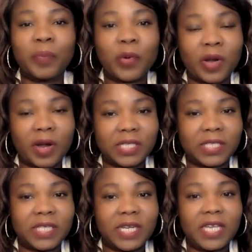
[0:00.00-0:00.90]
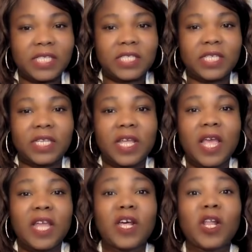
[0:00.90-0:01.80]
procrastination,
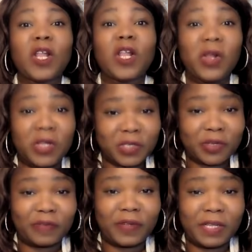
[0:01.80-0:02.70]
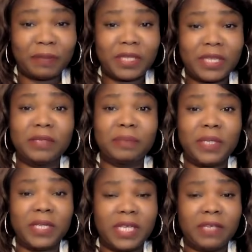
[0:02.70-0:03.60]
and a lot of limiting
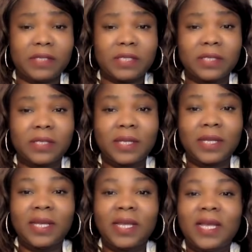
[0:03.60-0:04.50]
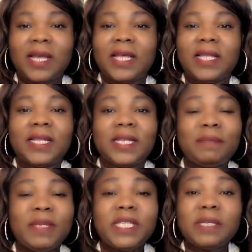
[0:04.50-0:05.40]
beliefs.
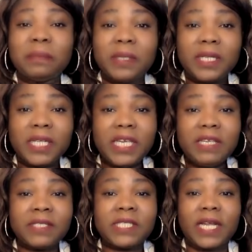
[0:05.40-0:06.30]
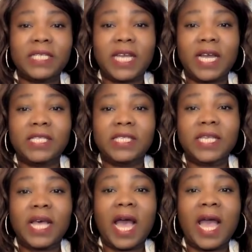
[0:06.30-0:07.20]
Limiting beliefs such
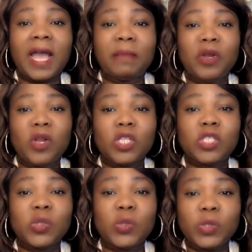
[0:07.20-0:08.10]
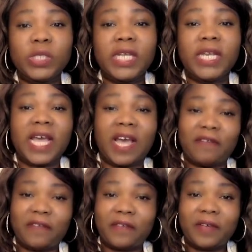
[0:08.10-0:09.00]
as I am not good
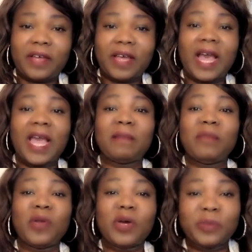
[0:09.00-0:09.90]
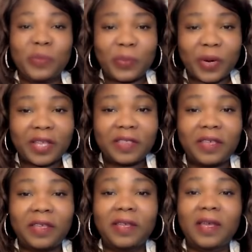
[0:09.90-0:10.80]
enough, I am not
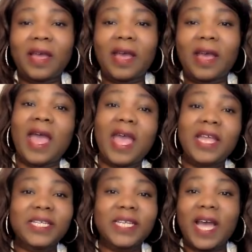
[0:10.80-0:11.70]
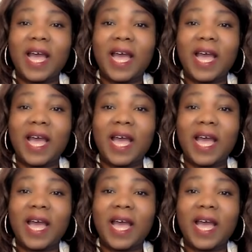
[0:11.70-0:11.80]
worthy, and